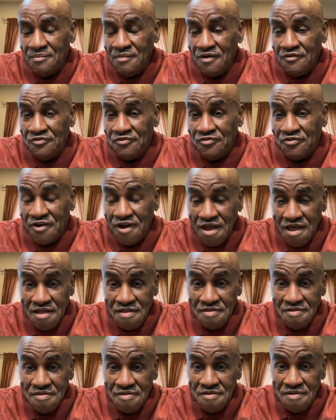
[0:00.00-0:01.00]
my
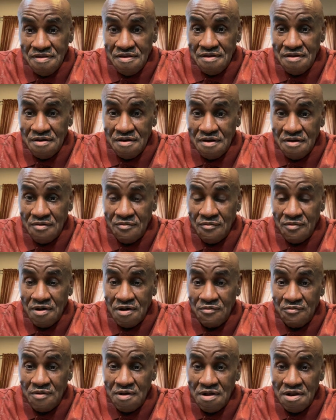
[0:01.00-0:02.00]
friends
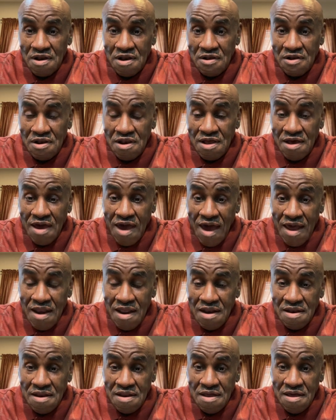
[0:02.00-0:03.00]
will look at it